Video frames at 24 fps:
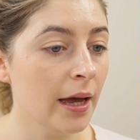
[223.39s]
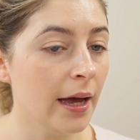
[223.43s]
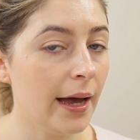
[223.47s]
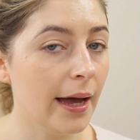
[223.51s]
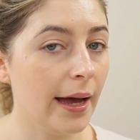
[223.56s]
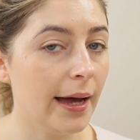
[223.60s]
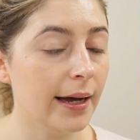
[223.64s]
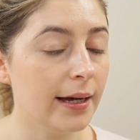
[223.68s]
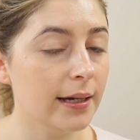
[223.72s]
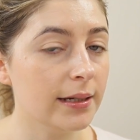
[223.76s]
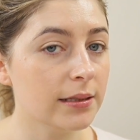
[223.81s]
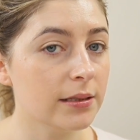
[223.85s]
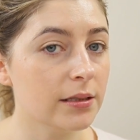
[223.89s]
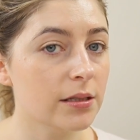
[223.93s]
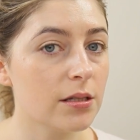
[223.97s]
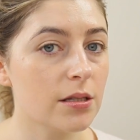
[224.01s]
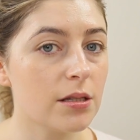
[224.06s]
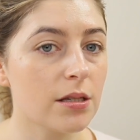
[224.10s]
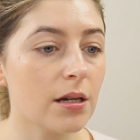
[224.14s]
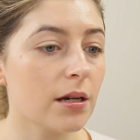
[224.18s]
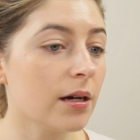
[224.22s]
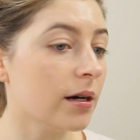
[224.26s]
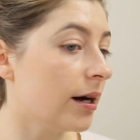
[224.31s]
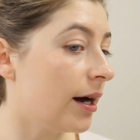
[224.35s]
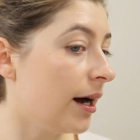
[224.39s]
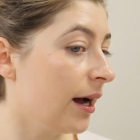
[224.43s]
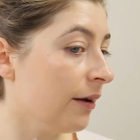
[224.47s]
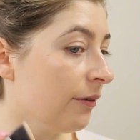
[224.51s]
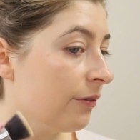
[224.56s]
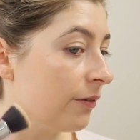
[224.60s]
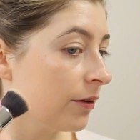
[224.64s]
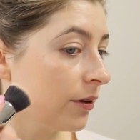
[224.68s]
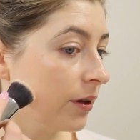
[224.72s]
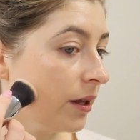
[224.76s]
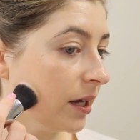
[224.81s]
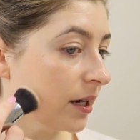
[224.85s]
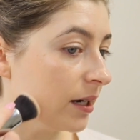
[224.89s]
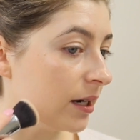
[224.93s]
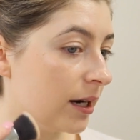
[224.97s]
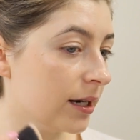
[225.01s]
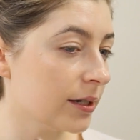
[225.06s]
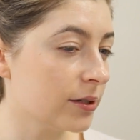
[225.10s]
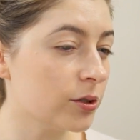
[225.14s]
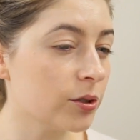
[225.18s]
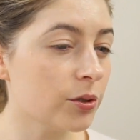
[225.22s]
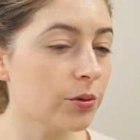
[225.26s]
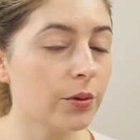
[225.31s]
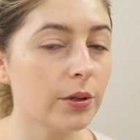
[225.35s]
and I feel like I
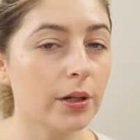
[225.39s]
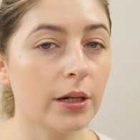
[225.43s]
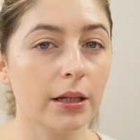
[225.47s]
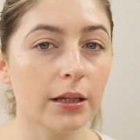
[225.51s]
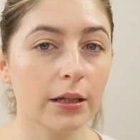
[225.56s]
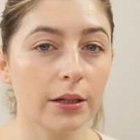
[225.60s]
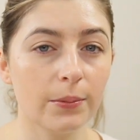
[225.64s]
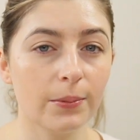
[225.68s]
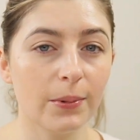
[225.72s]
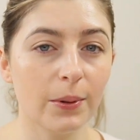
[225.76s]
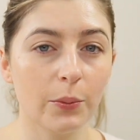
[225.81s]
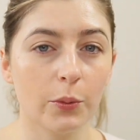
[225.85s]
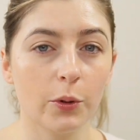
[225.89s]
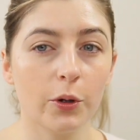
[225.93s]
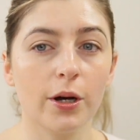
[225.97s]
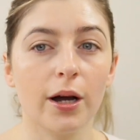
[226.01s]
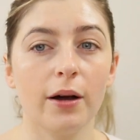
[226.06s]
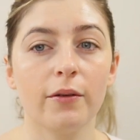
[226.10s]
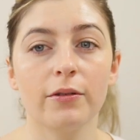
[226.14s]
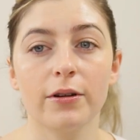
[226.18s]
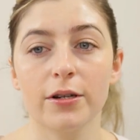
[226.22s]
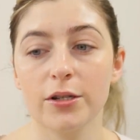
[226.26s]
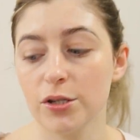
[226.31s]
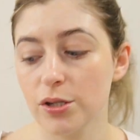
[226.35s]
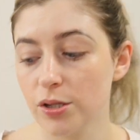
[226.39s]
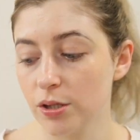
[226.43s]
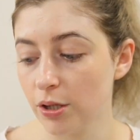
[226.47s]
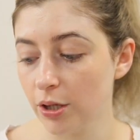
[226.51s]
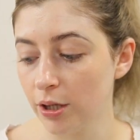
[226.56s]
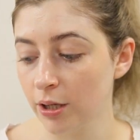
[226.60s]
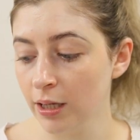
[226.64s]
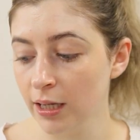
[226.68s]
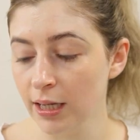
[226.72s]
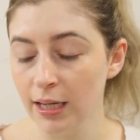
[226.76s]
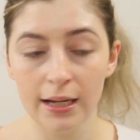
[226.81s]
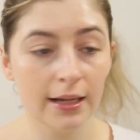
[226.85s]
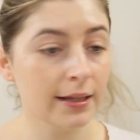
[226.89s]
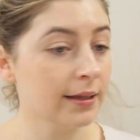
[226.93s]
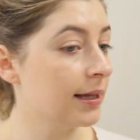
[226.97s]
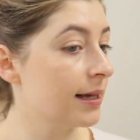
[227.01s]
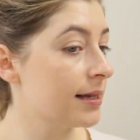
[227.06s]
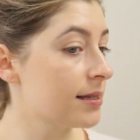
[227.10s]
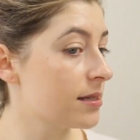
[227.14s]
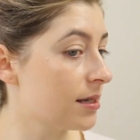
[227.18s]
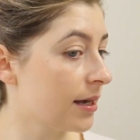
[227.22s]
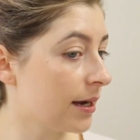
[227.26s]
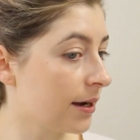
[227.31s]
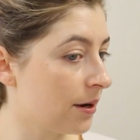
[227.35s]
do want a little bit more coverage. So
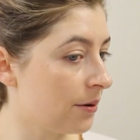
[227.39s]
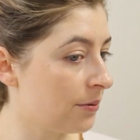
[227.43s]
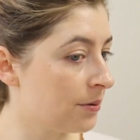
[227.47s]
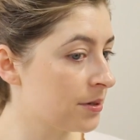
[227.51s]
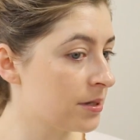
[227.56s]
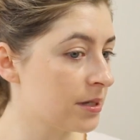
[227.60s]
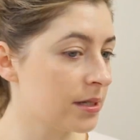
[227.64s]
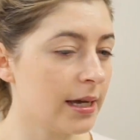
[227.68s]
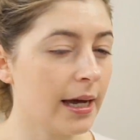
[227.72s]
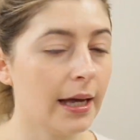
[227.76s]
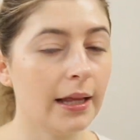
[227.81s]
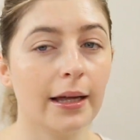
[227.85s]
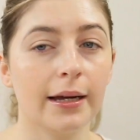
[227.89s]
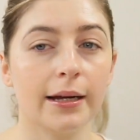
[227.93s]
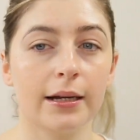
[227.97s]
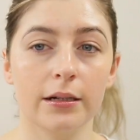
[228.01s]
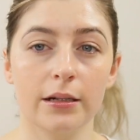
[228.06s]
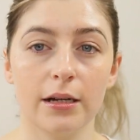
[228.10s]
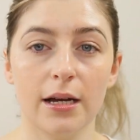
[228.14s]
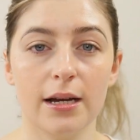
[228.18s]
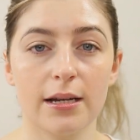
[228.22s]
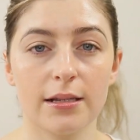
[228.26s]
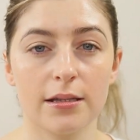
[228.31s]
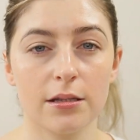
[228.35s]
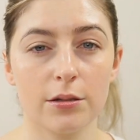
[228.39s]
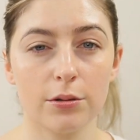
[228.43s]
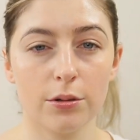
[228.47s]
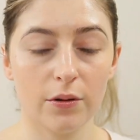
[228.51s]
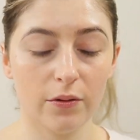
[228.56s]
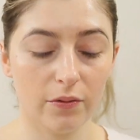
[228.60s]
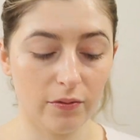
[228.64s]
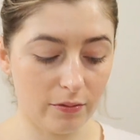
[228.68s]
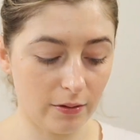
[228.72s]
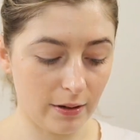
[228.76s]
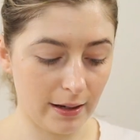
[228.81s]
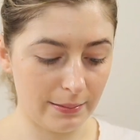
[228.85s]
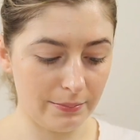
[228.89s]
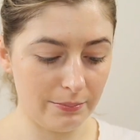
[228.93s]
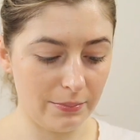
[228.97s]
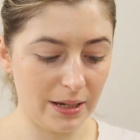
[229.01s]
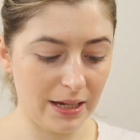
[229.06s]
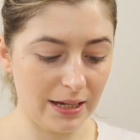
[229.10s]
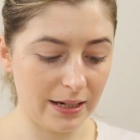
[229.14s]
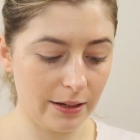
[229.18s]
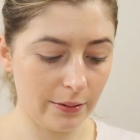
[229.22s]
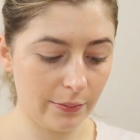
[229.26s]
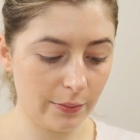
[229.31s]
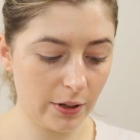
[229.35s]
that's like, I would say like a nice sort of like
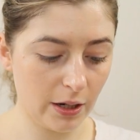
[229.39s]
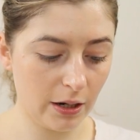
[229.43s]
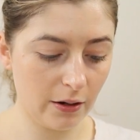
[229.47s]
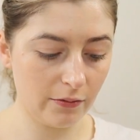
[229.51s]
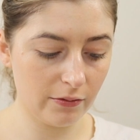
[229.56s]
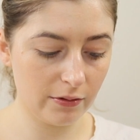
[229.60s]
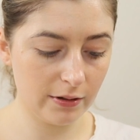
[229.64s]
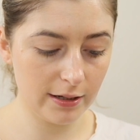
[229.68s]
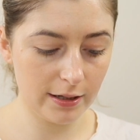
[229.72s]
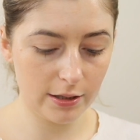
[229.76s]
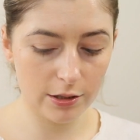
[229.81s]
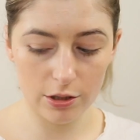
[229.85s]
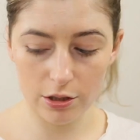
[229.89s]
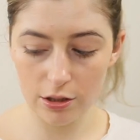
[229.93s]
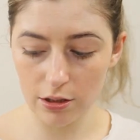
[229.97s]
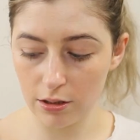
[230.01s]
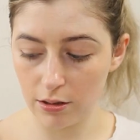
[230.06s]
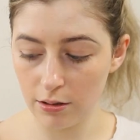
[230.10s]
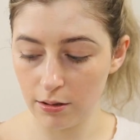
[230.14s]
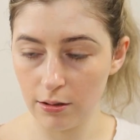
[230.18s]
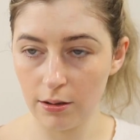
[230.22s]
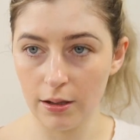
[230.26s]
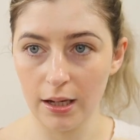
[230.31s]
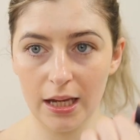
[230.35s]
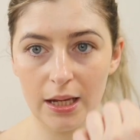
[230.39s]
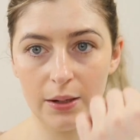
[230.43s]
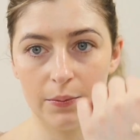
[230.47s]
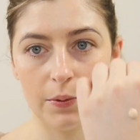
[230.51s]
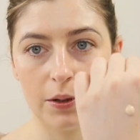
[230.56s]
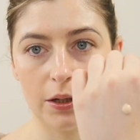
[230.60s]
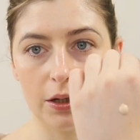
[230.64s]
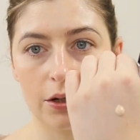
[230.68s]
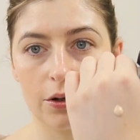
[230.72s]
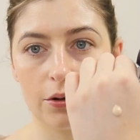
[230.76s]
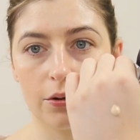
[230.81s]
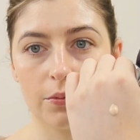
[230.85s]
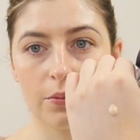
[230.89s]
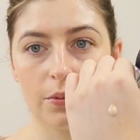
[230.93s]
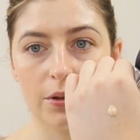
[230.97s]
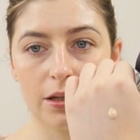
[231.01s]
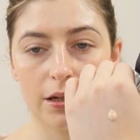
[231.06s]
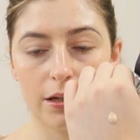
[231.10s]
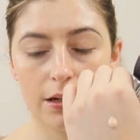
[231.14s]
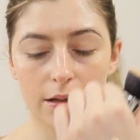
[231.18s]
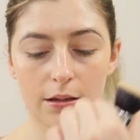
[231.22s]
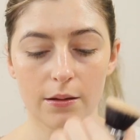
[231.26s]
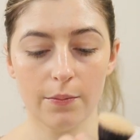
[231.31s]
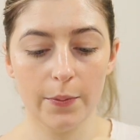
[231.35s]
medium coverage. I'm gonna go in with
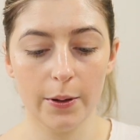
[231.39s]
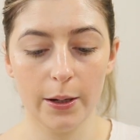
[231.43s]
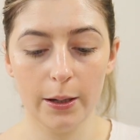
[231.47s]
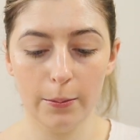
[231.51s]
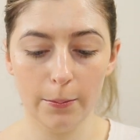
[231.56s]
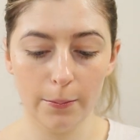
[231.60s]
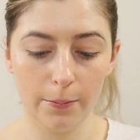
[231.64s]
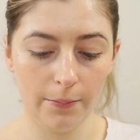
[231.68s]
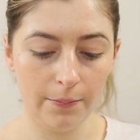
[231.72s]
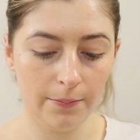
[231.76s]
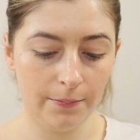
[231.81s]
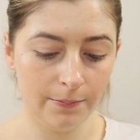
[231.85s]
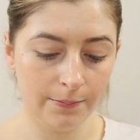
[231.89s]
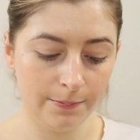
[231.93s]
another pump